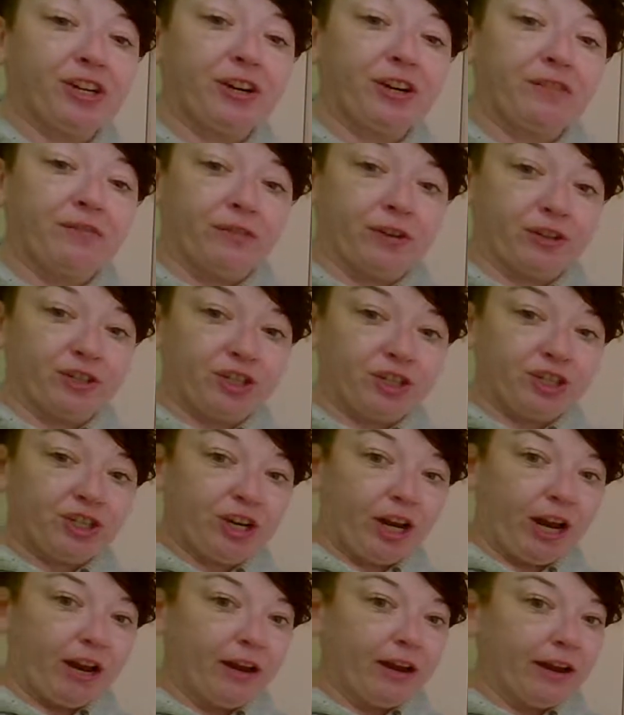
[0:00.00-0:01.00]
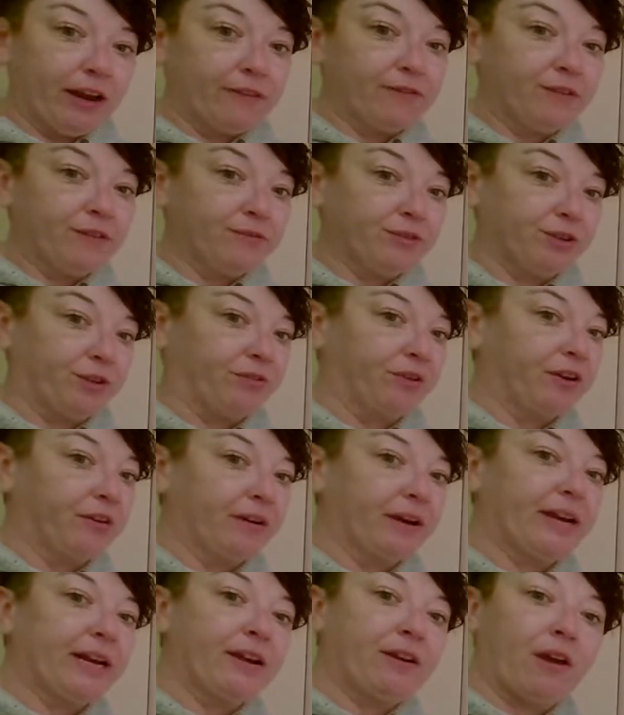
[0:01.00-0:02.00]
conversion chart if you don't
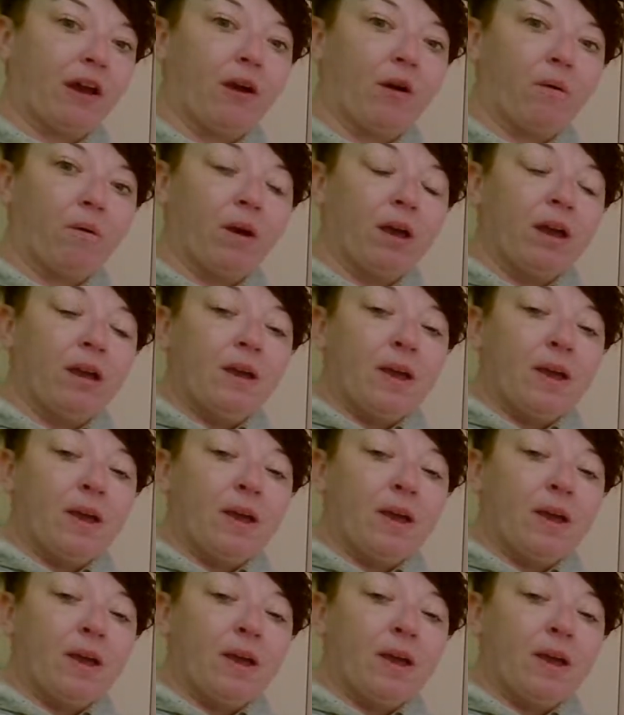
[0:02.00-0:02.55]
already know